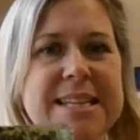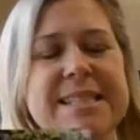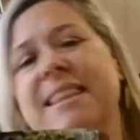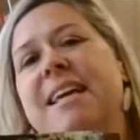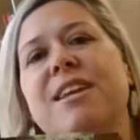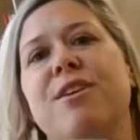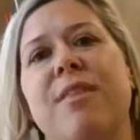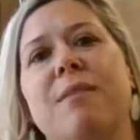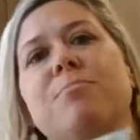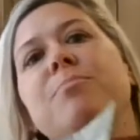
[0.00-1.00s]
is that they know
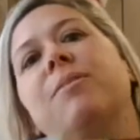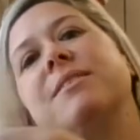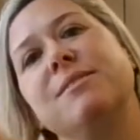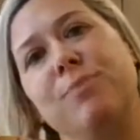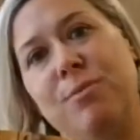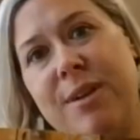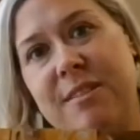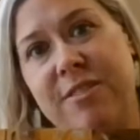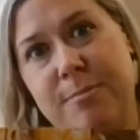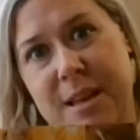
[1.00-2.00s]
that books we read
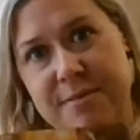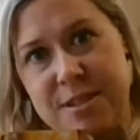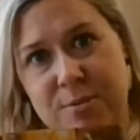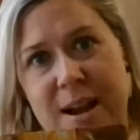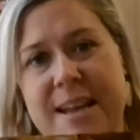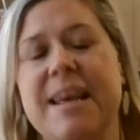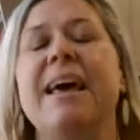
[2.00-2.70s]
from left to right